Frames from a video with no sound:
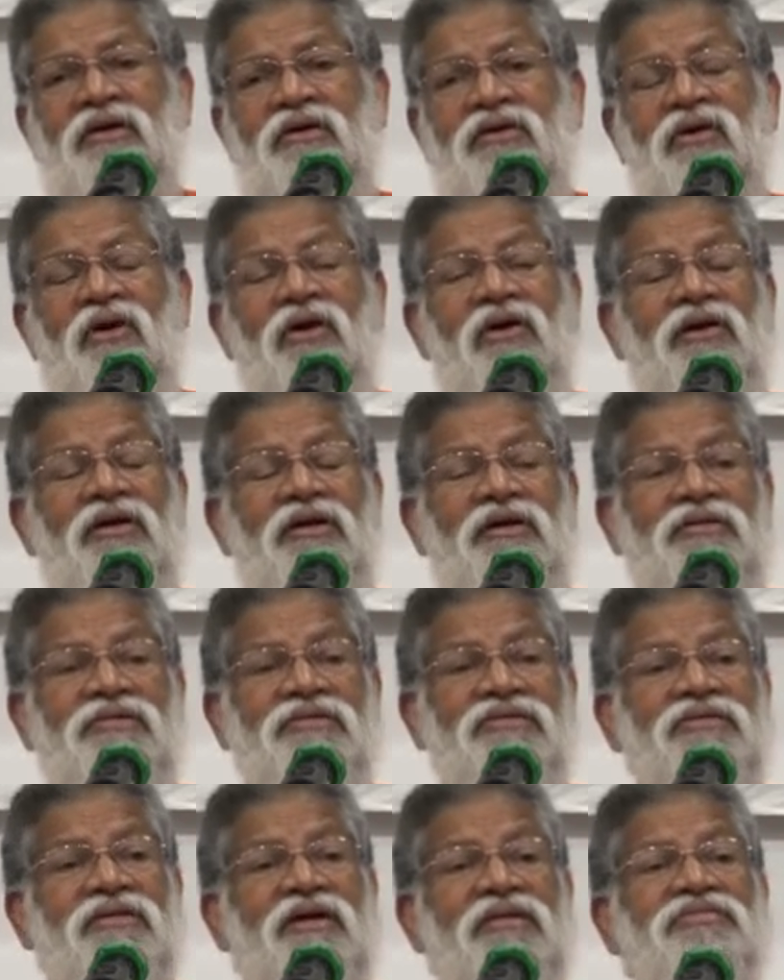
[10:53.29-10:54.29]

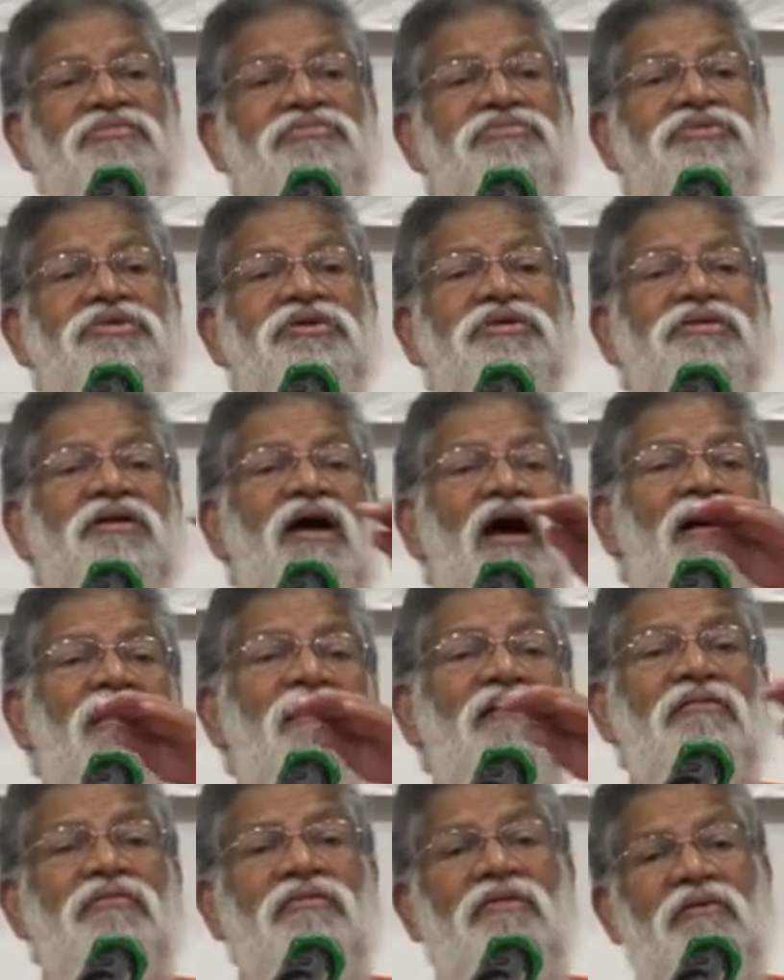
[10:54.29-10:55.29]

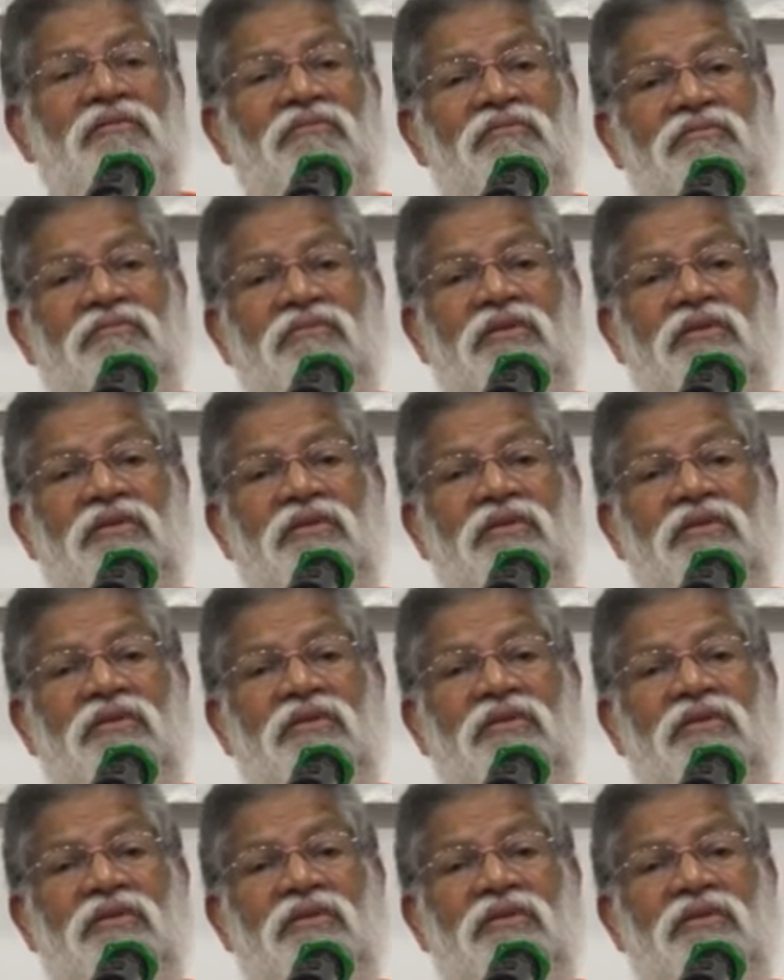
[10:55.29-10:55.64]
Satchidanandam.